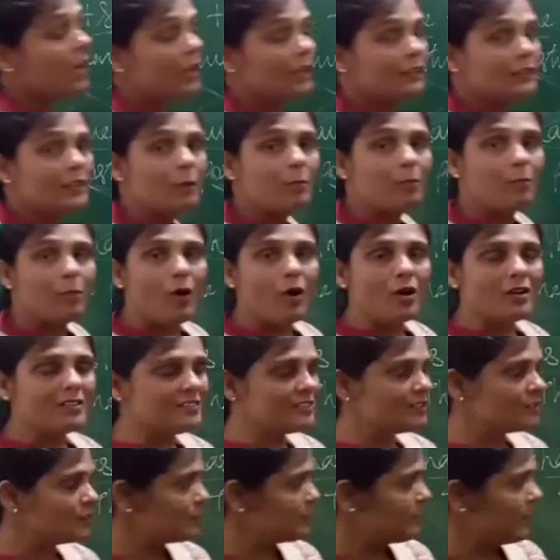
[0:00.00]
the
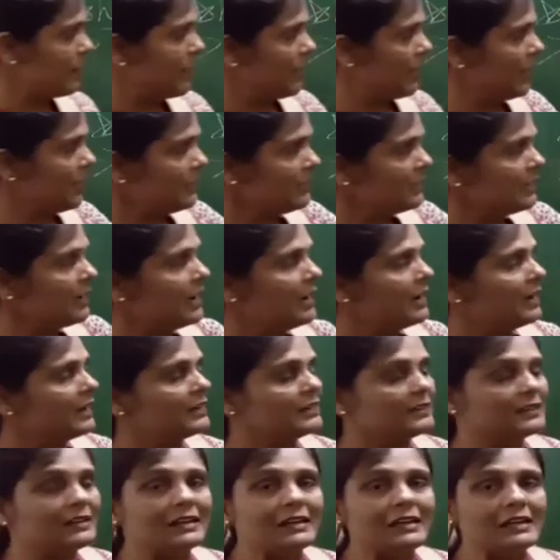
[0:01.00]
postman
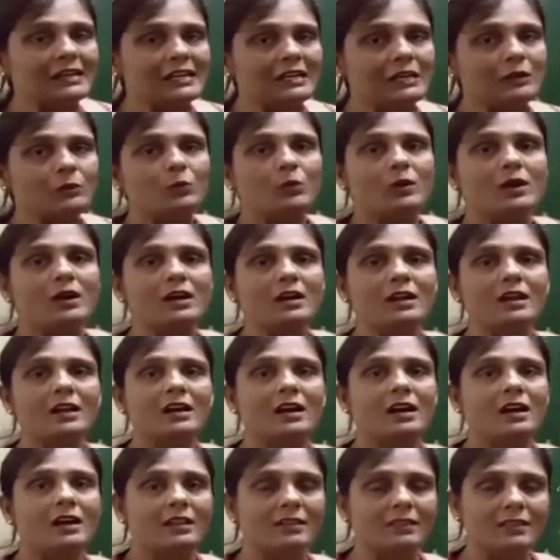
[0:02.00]
delivered
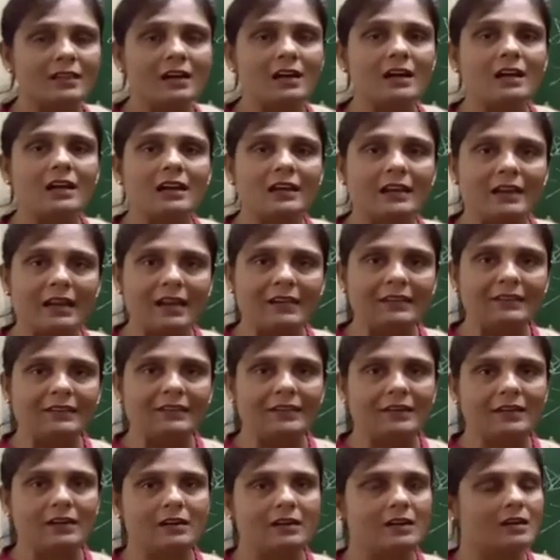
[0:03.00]
the
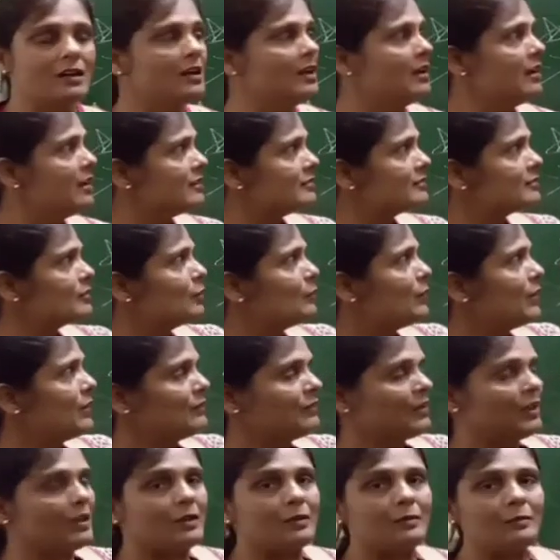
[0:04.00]
letter? So,
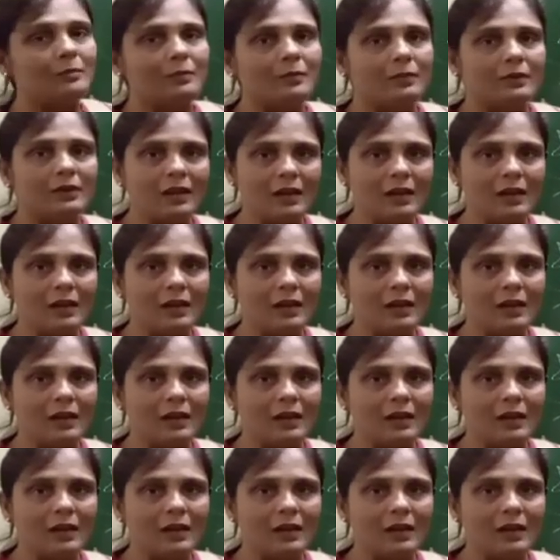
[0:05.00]
when we